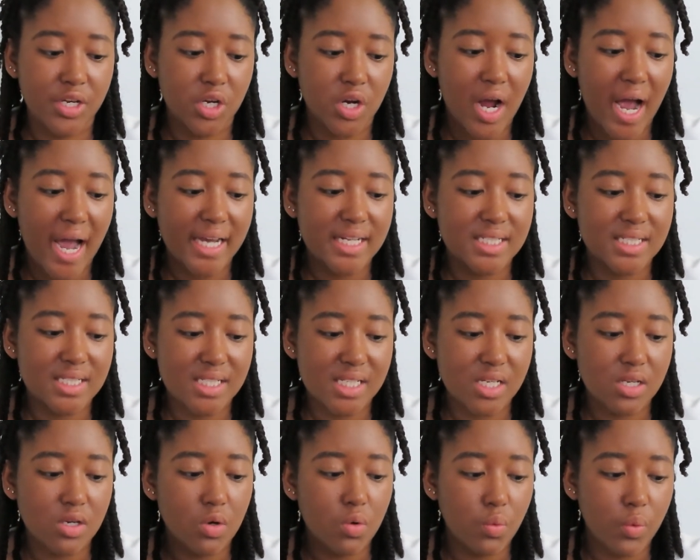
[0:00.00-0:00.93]
your
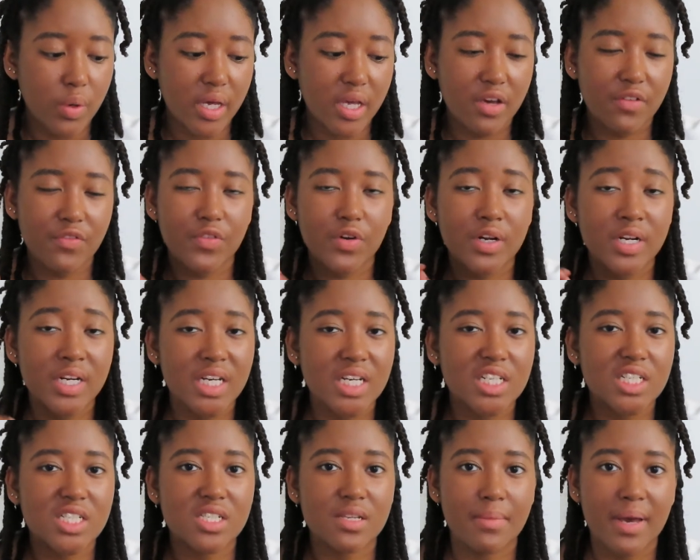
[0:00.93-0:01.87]
ideal week for
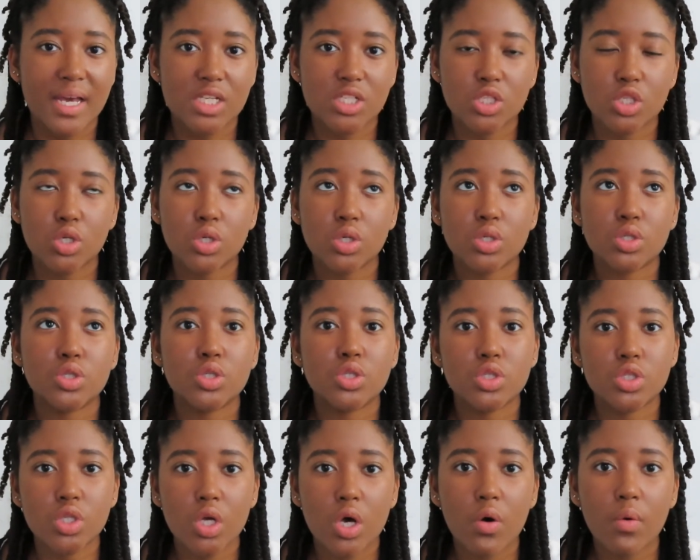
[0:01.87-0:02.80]
each semester.
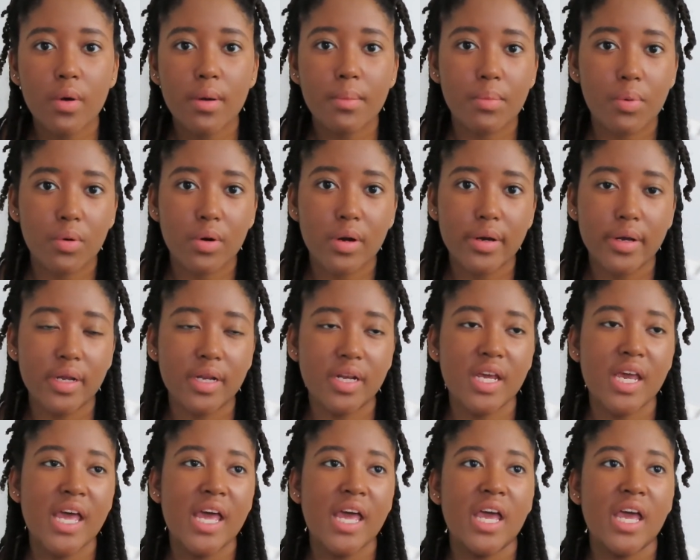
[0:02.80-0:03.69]
So important.